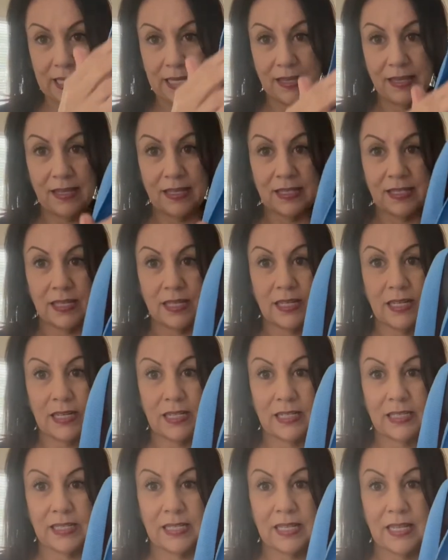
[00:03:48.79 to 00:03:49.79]
this
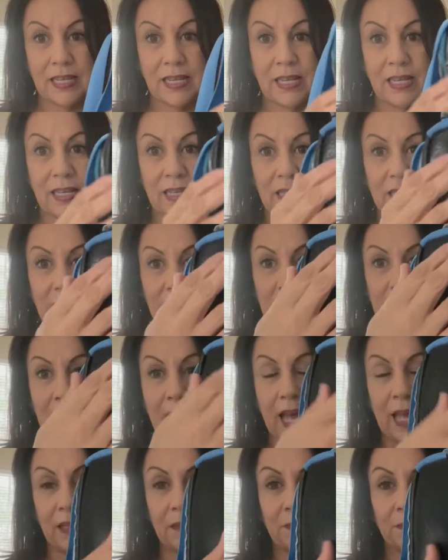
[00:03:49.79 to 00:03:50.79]
looks. Look at that.